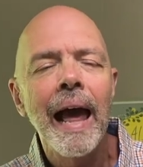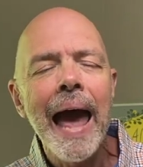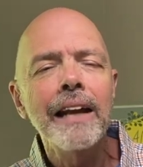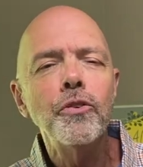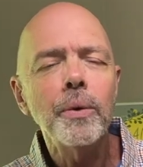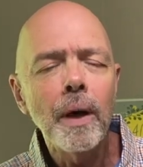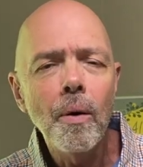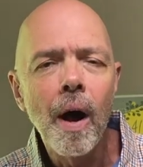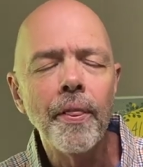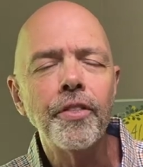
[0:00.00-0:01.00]
And as we go
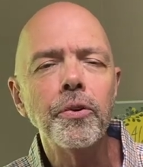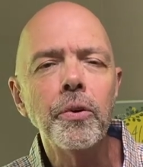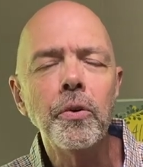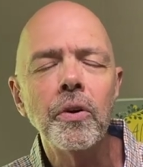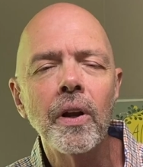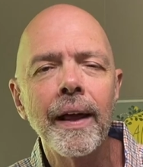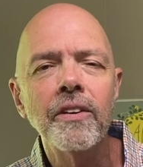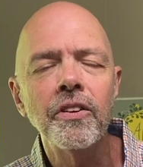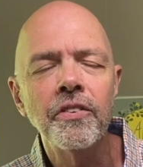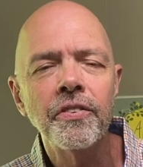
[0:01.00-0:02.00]
on through
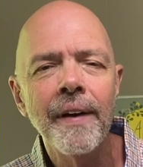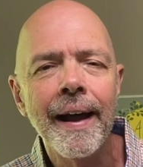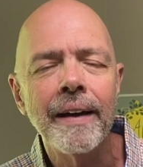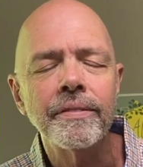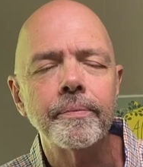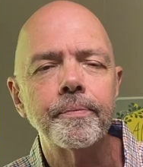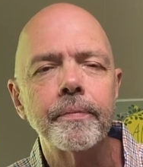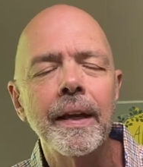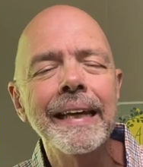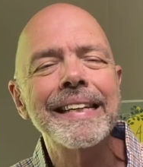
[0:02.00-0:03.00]
Galatians 5,
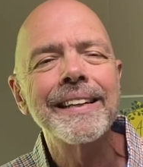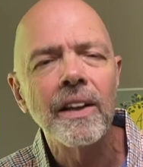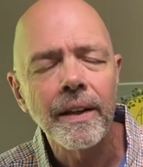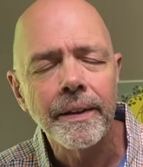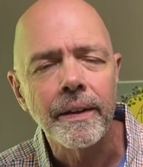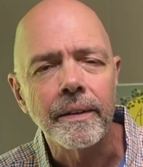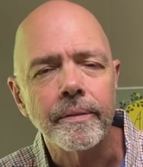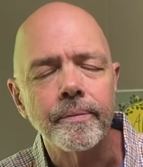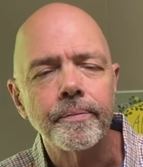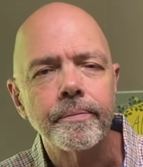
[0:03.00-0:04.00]
it's clear
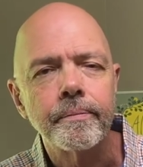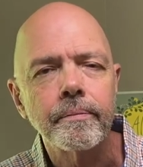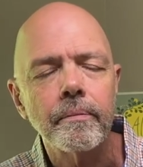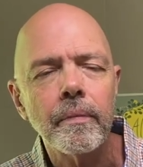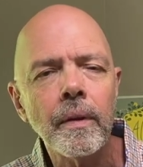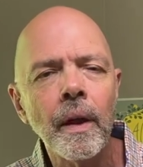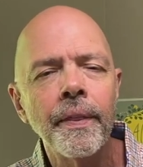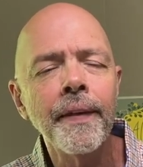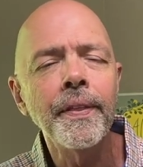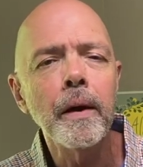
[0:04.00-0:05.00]

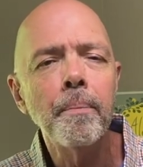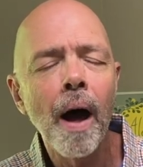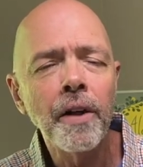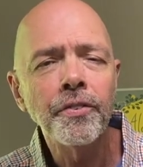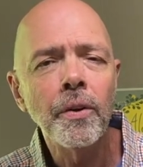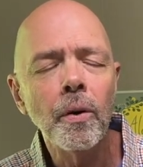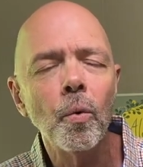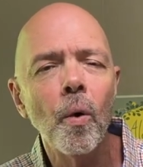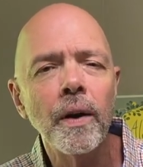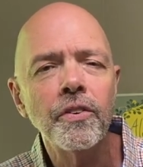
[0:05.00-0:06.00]
that the apostle
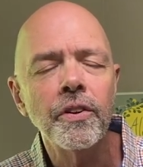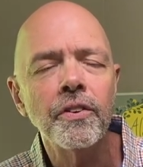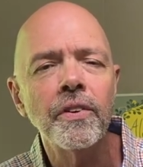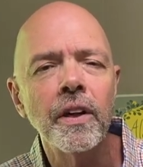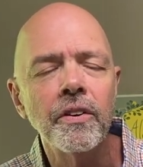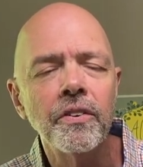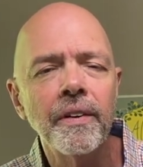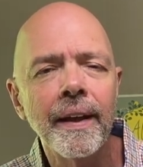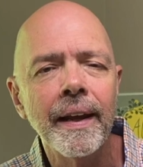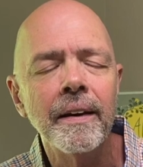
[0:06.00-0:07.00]
wants us to
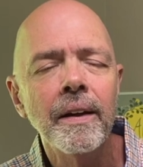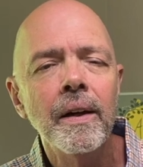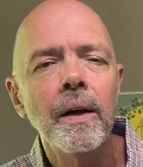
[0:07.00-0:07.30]
understand